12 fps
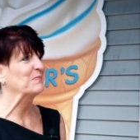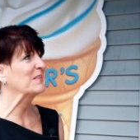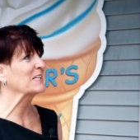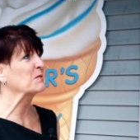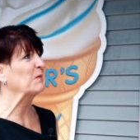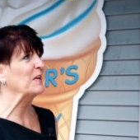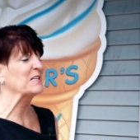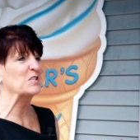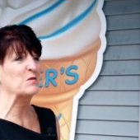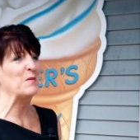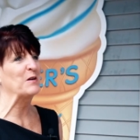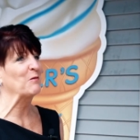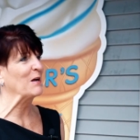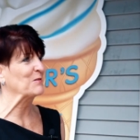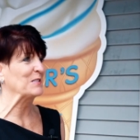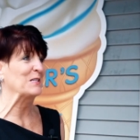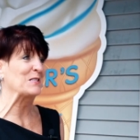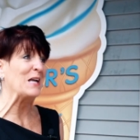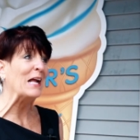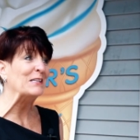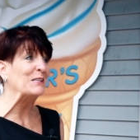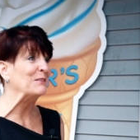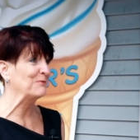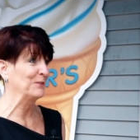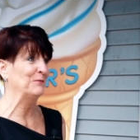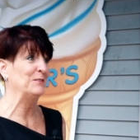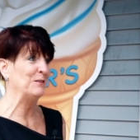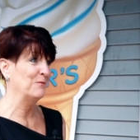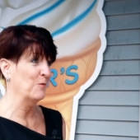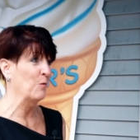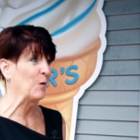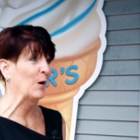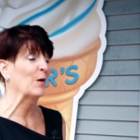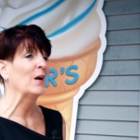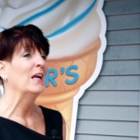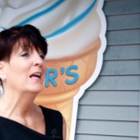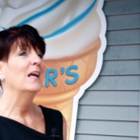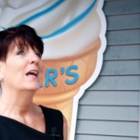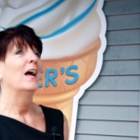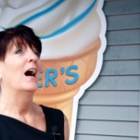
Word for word: This place has been around since 1954.